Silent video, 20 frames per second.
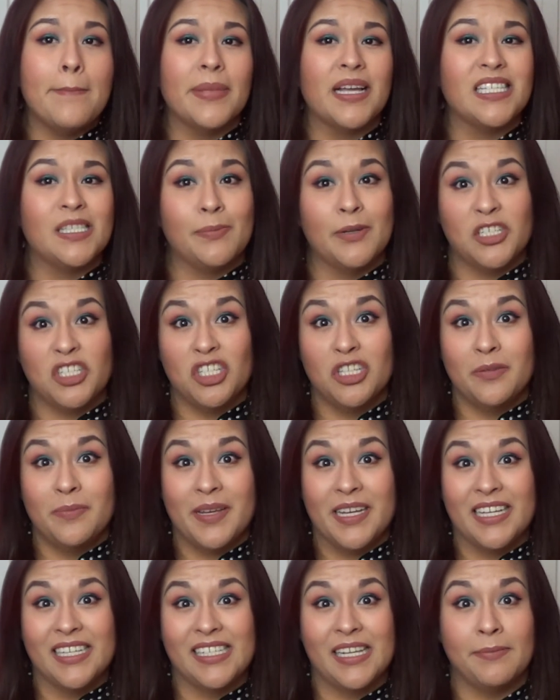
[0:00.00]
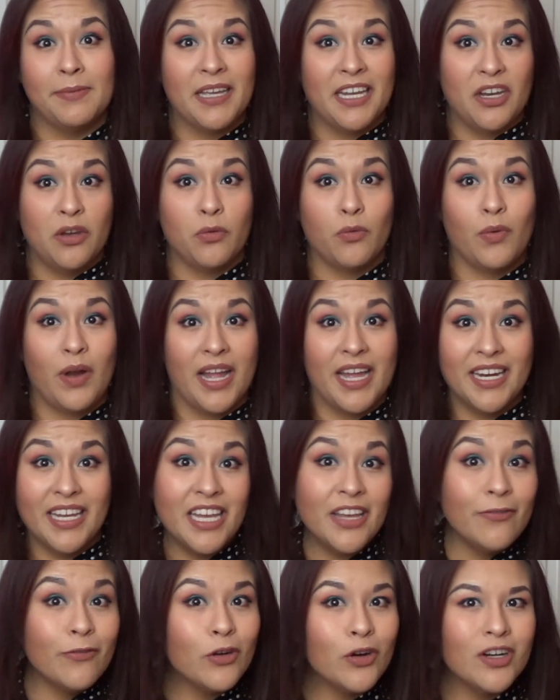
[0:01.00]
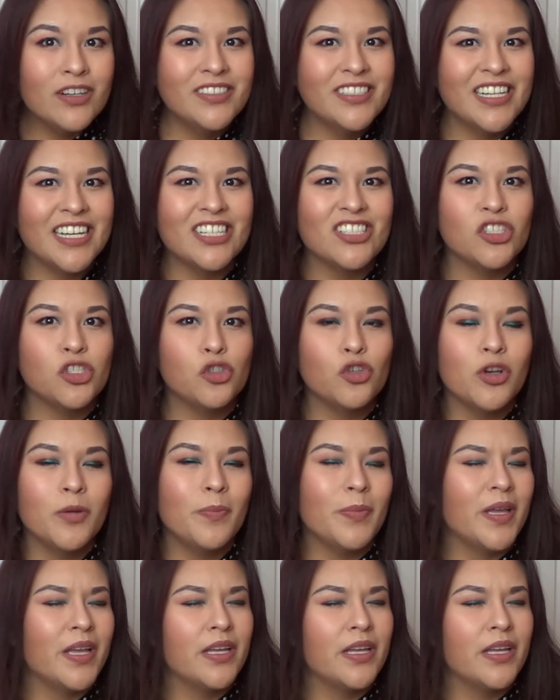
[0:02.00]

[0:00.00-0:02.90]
Especially because I'm getting ready for our next trip,